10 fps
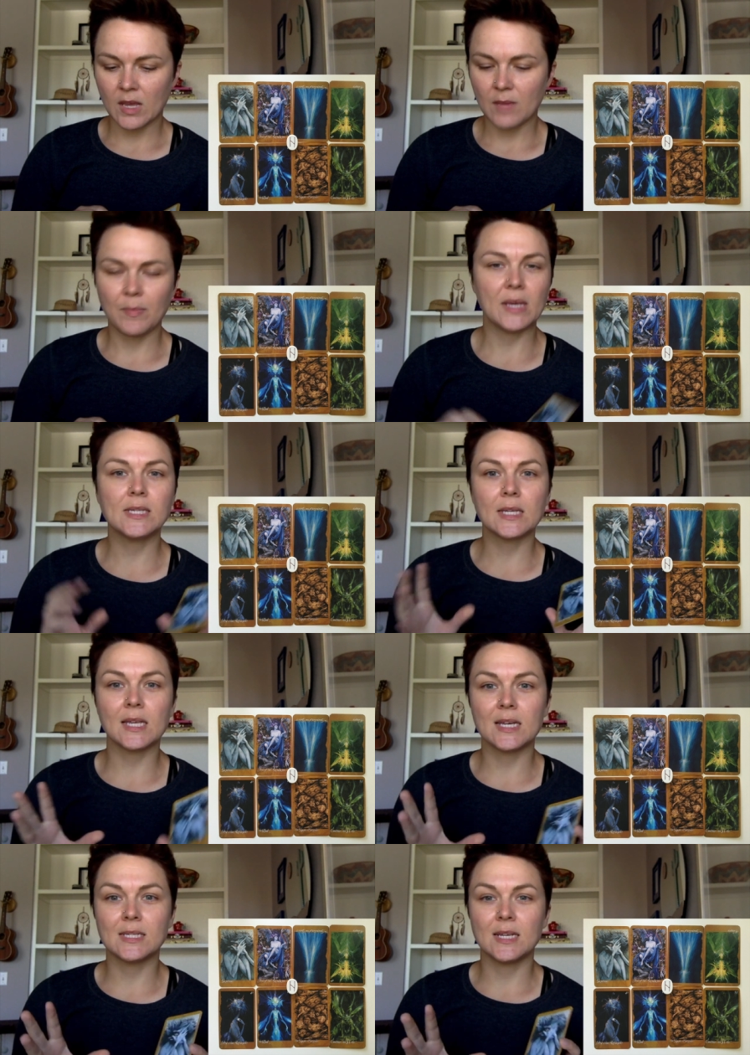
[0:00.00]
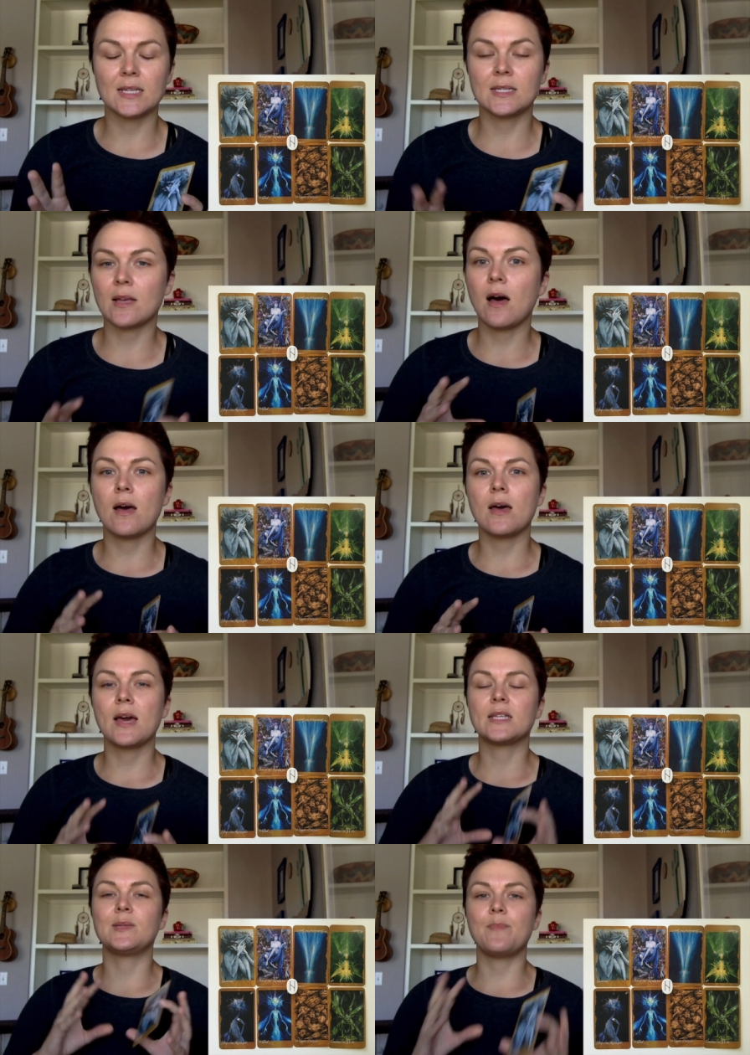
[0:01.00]
Basically it says,
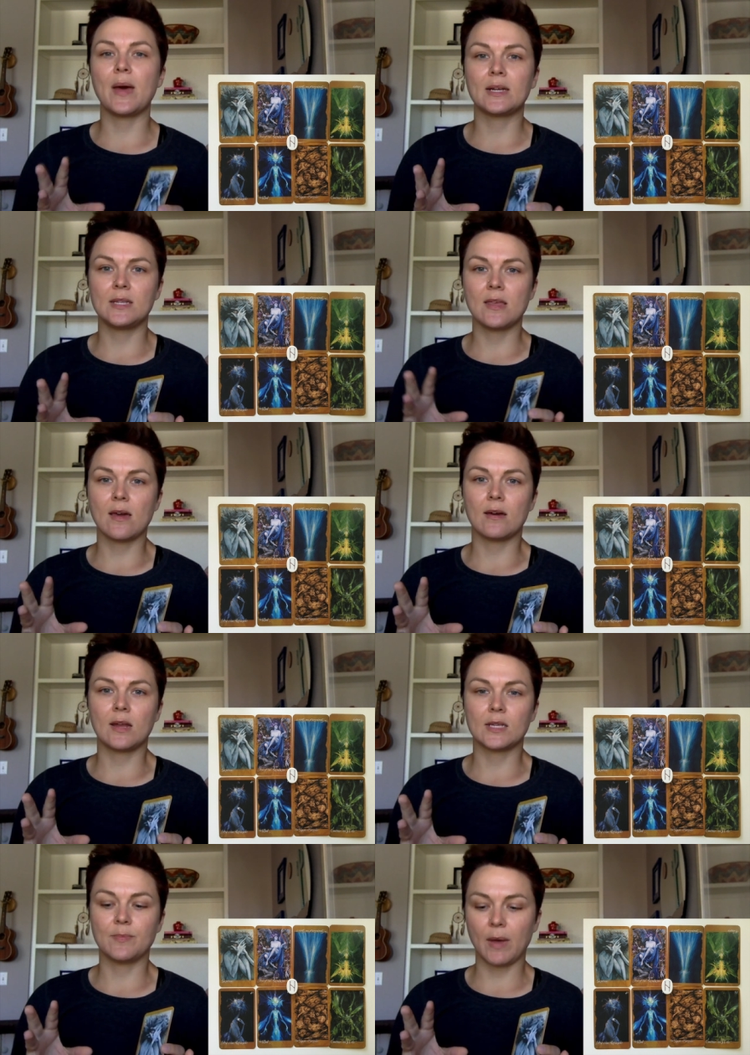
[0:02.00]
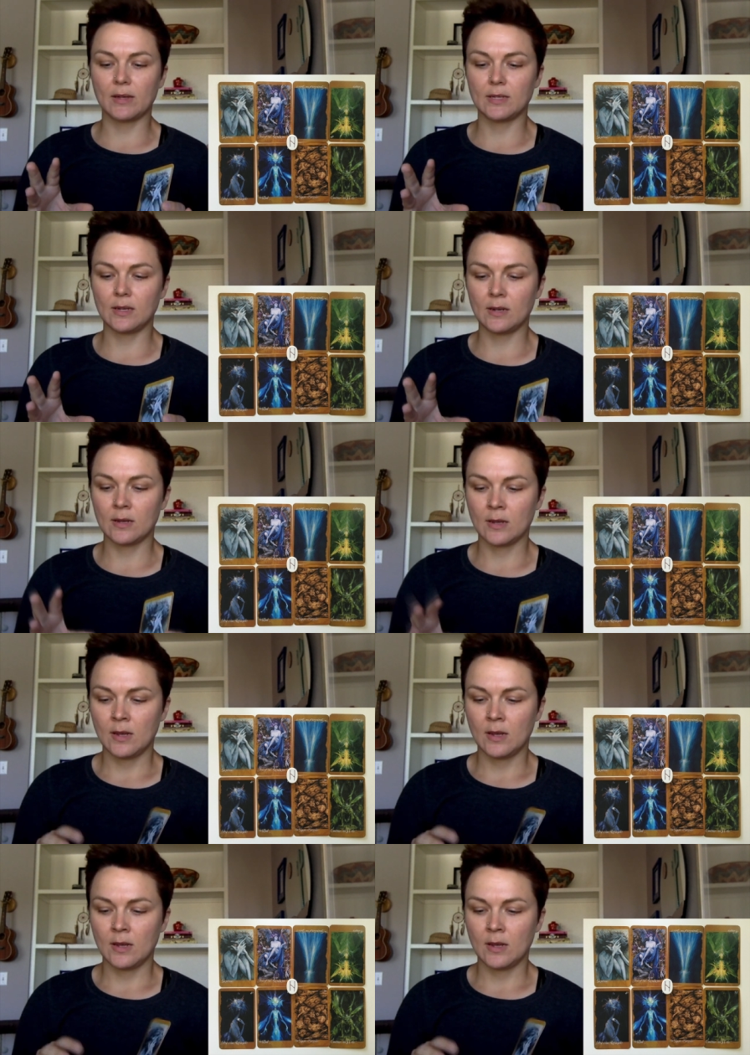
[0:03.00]
expect the unexpected.